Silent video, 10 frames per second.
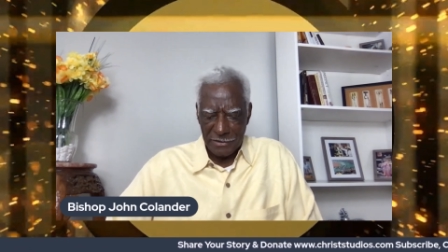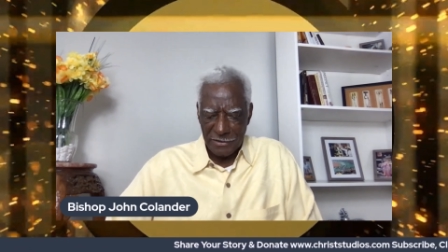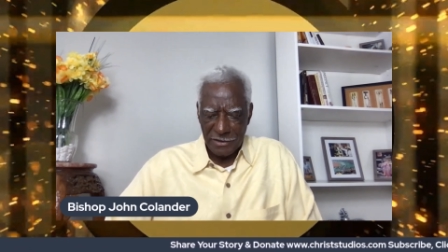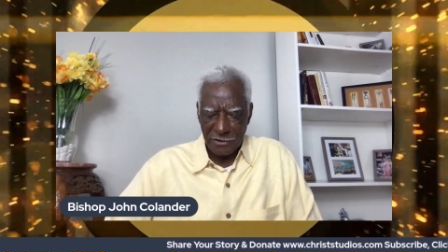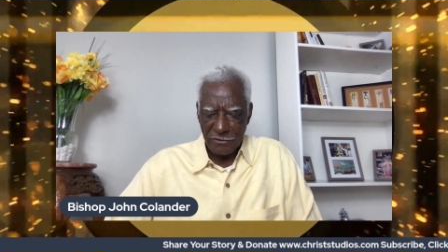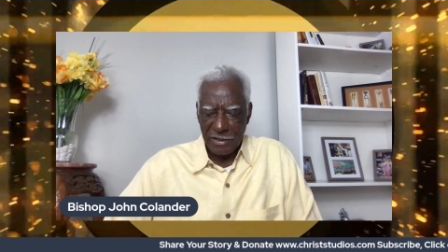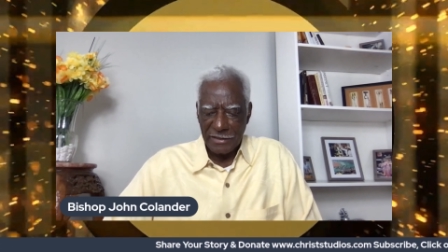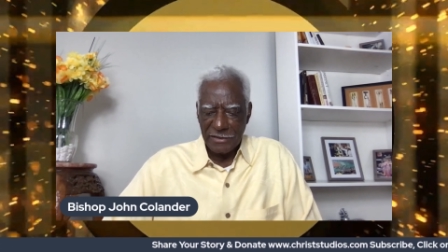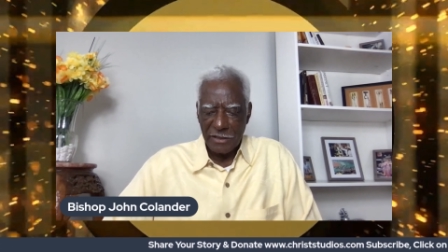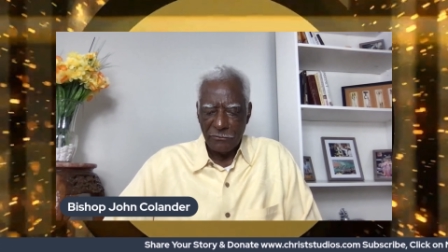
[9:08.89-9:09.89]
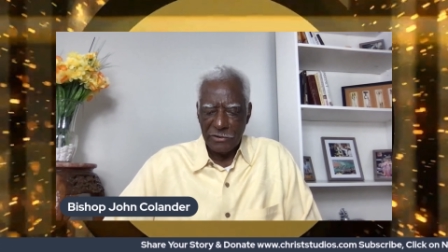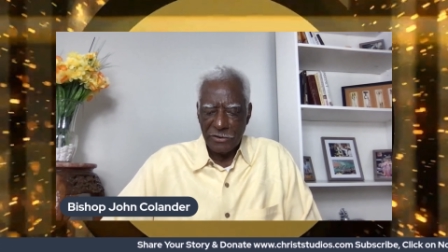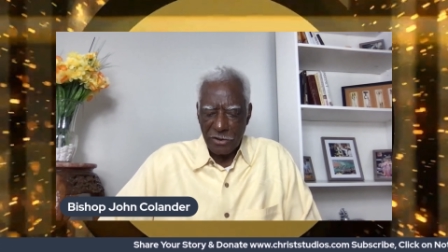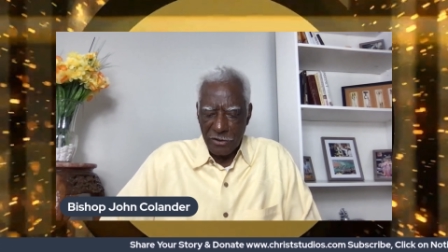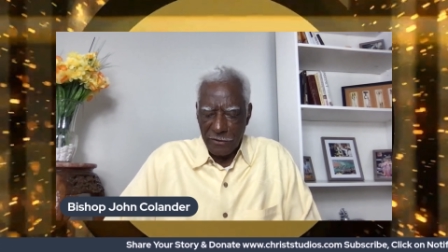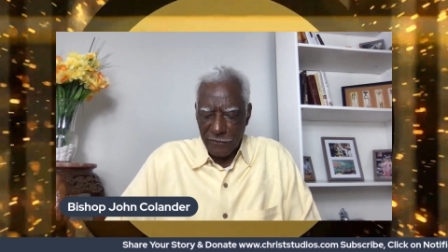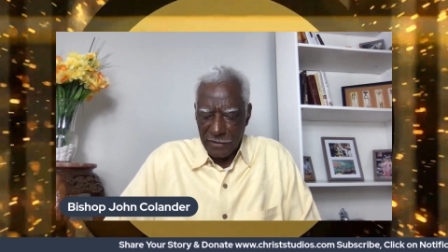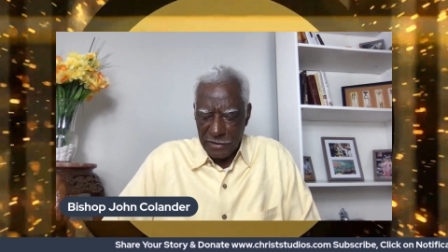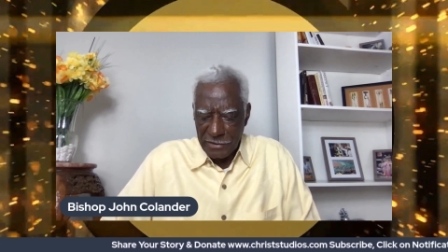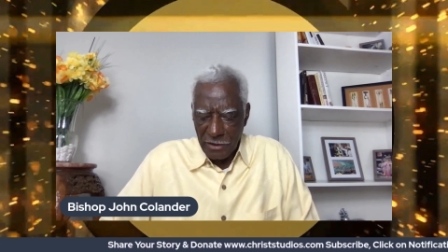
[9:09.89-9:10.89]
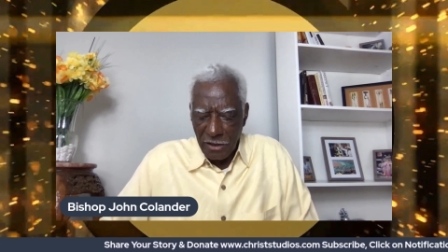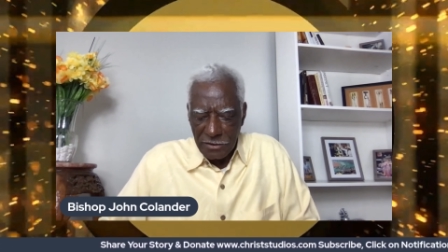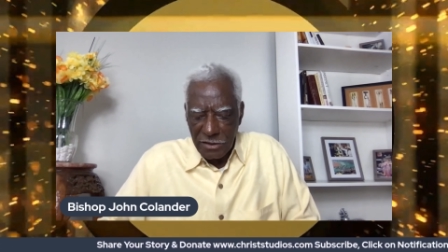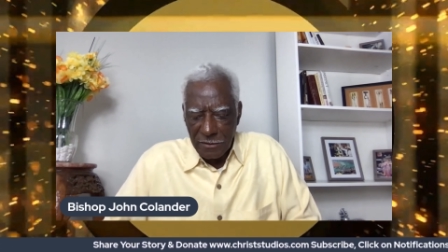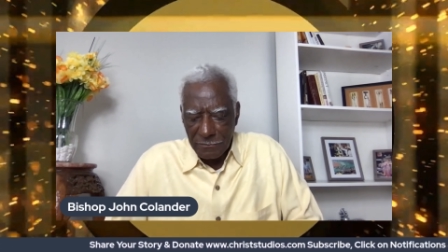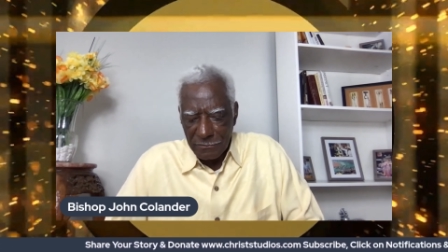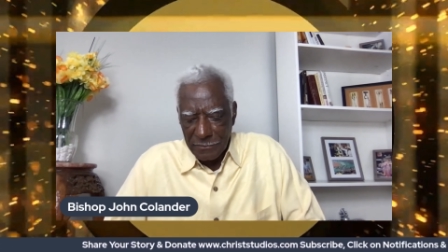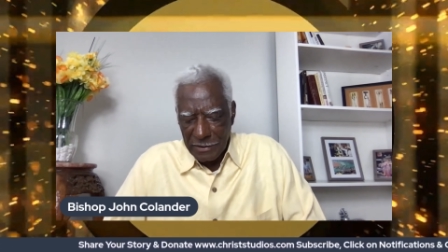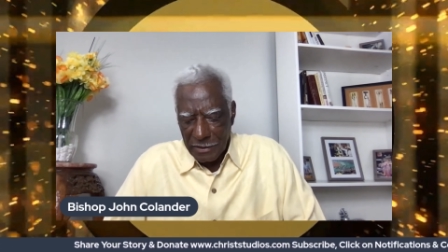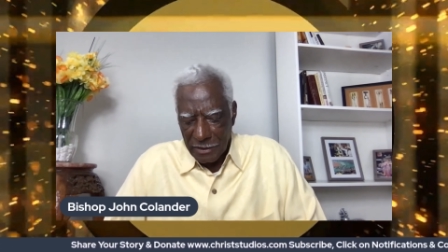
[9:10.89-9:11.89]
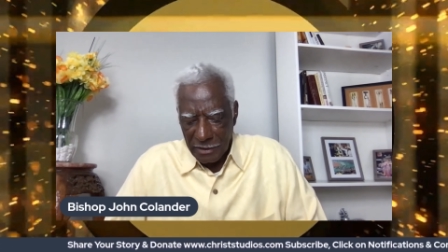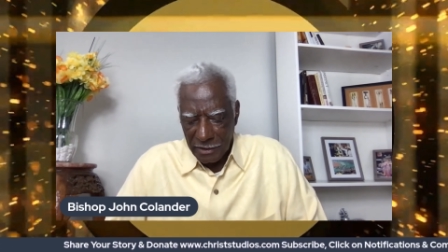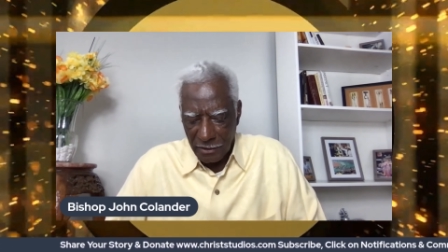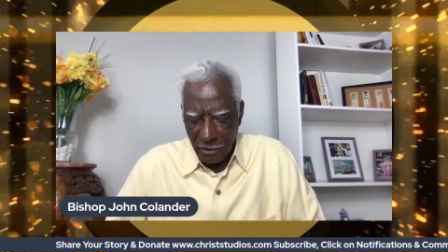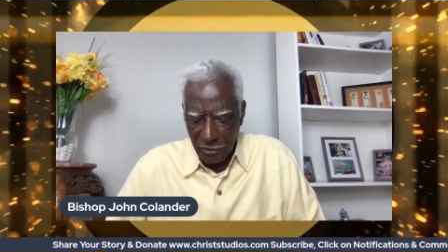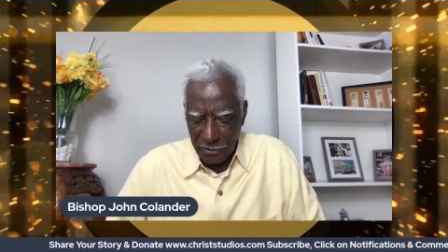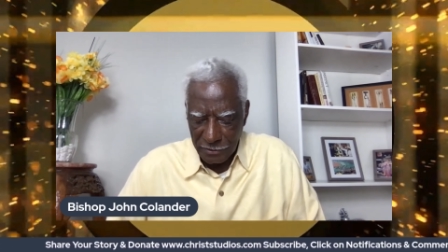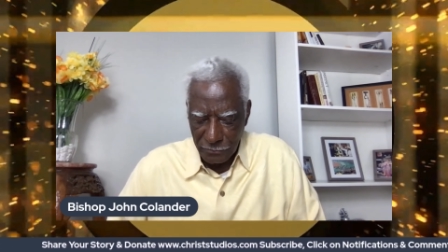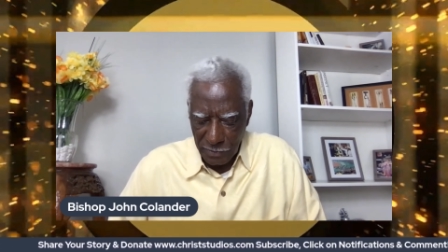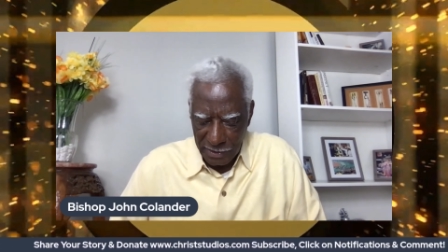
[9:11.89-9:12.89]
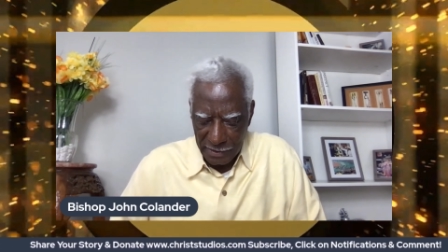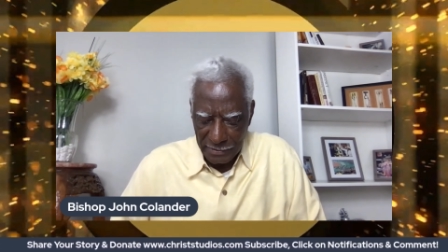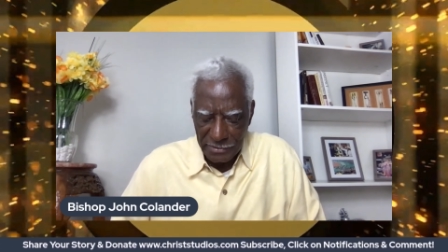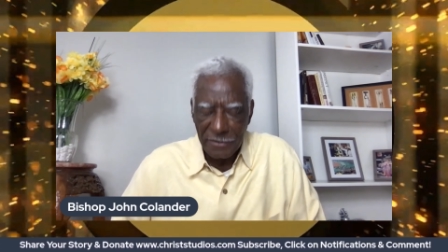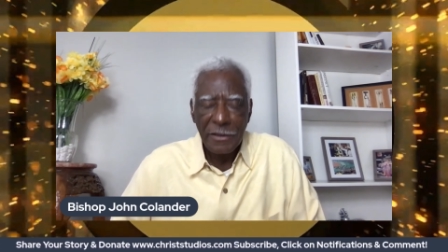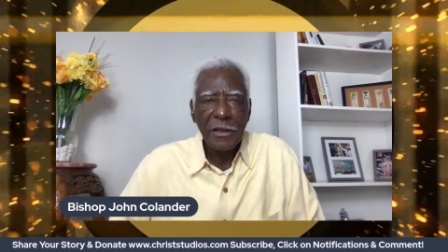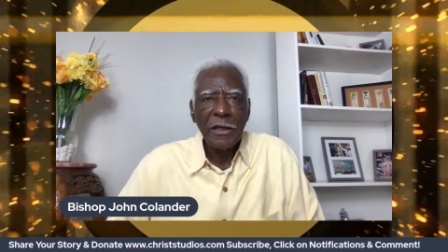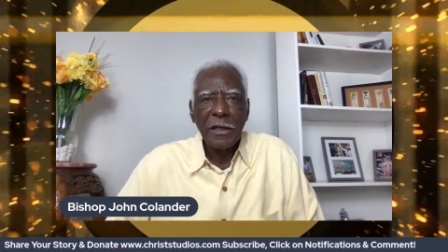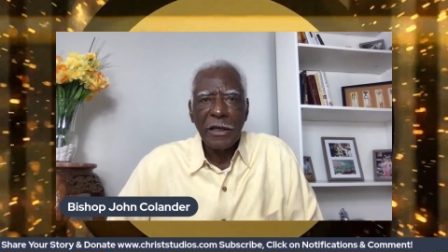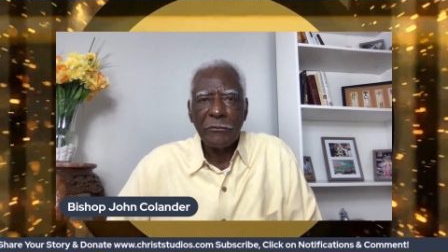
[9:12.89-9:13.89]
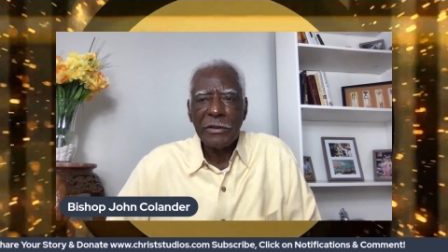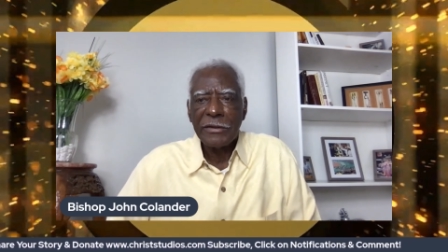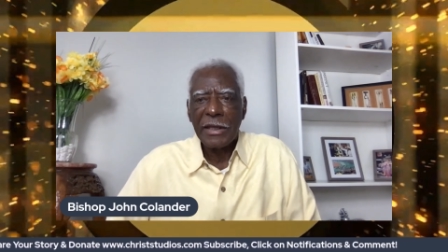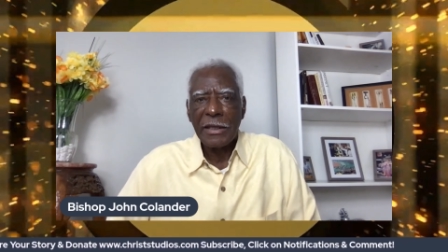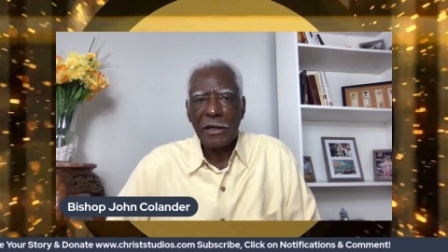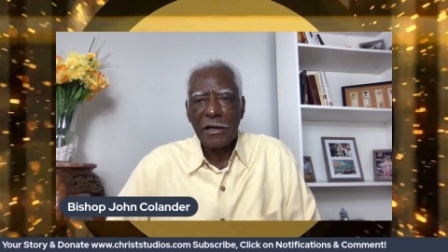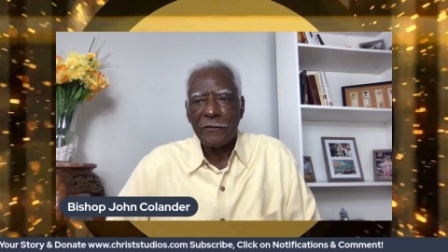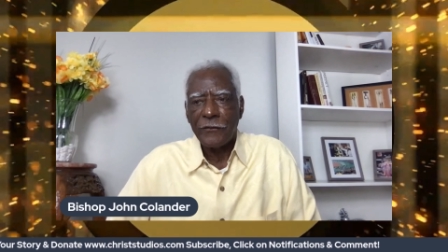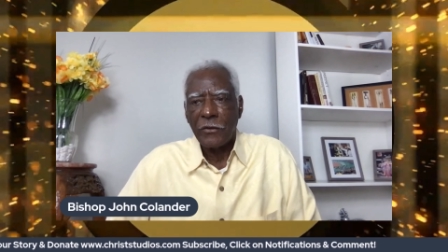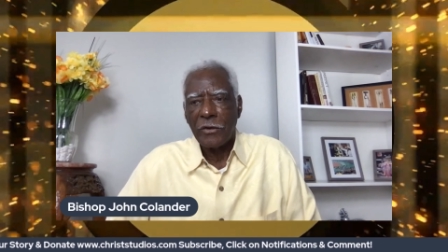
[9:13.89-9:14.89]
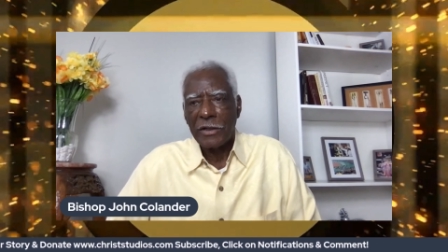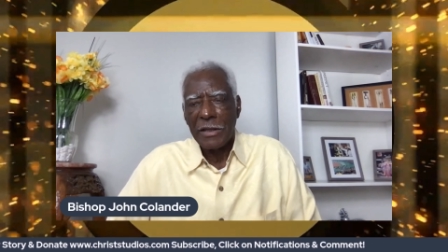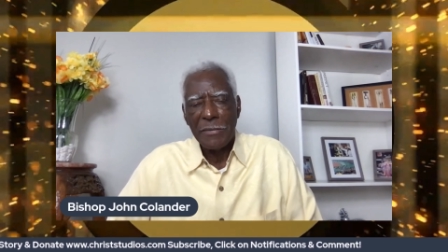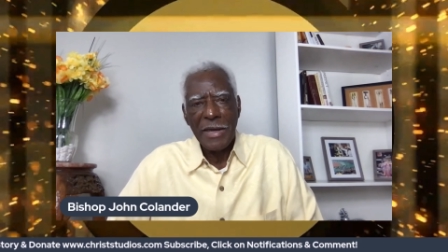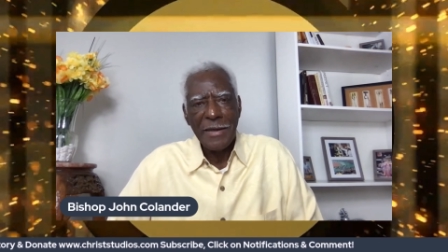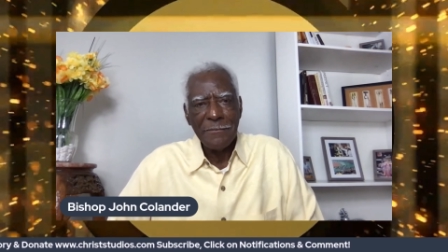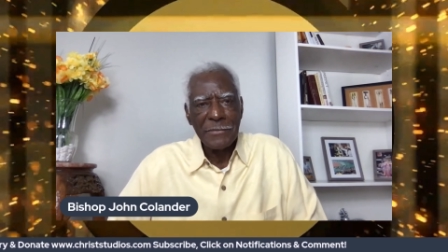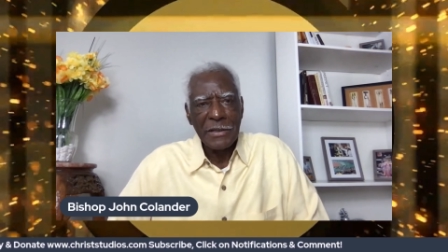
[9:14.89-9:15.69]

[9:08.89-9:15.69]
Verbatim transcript: This Christ that we serve, he's awesome in all his ways. And we thank God for it. Amen.